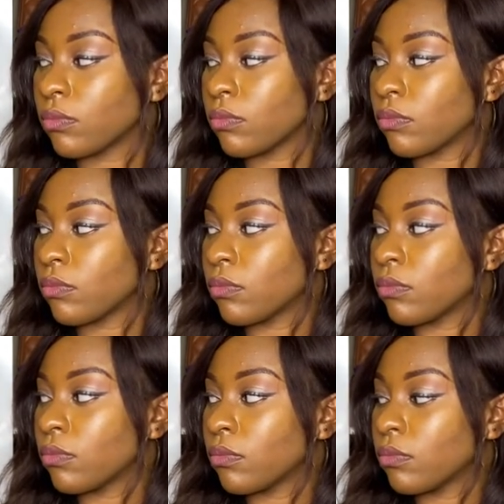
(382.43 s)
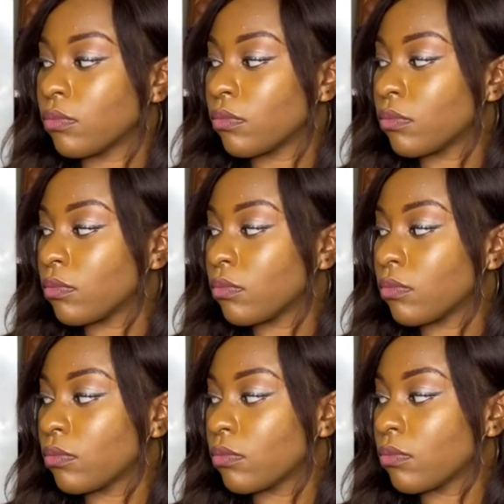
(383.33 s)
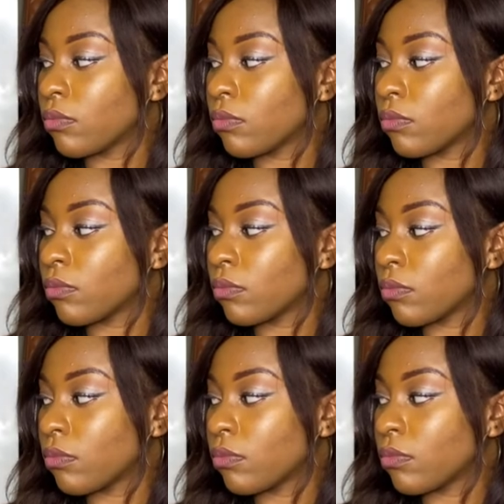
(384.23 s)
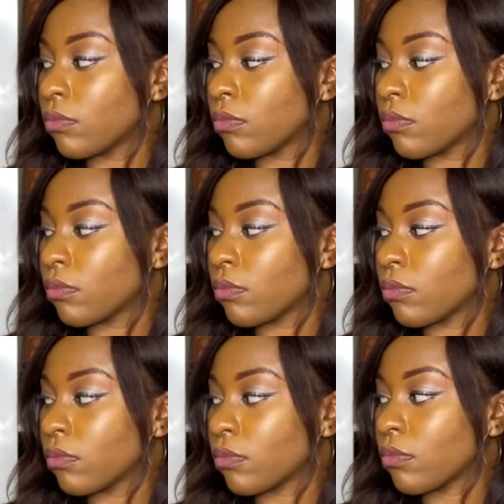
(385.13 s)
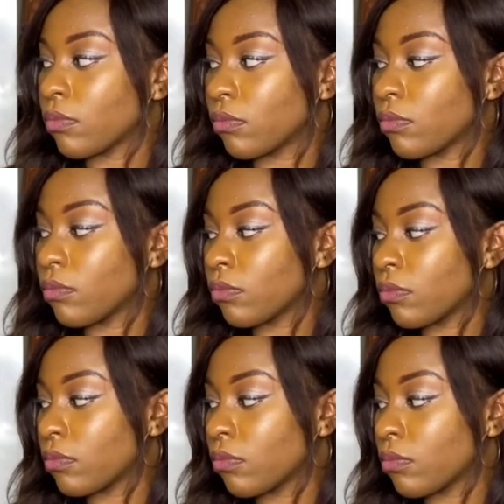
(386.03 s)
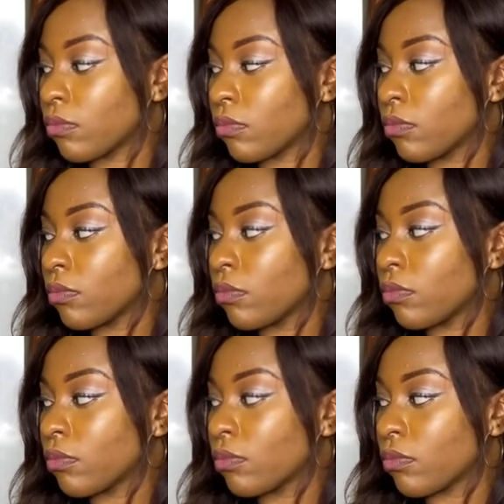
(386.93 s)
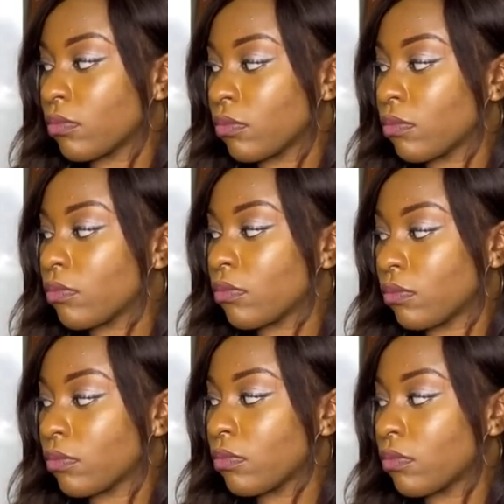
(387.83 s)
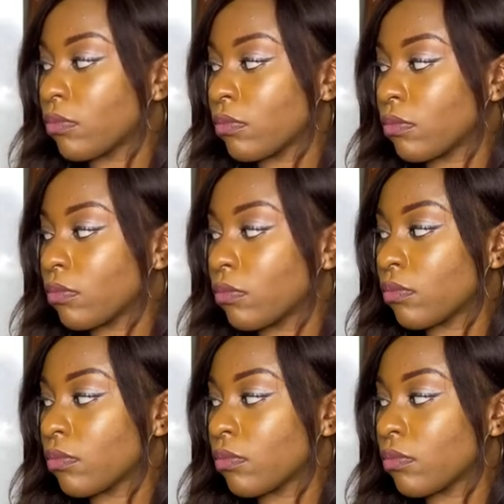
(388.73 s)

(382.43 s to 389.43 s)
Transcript: (silent)